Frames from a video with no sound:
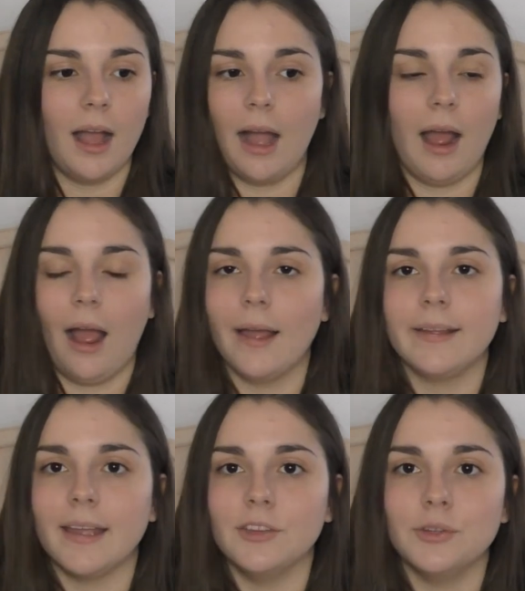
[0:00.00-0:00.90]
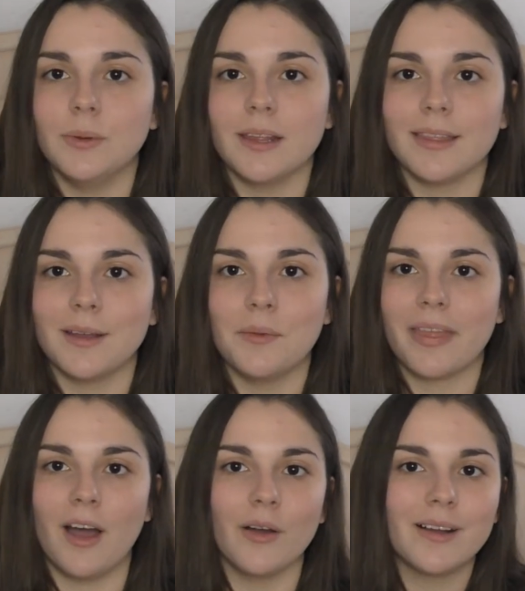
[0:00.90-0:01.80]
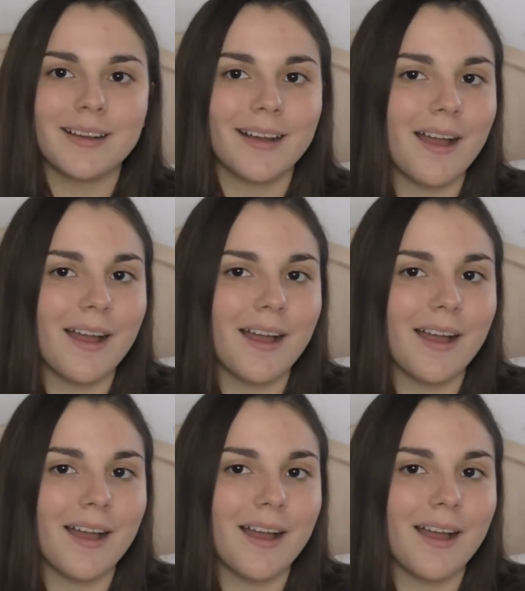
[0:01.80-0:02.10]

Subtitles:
I can't do anything without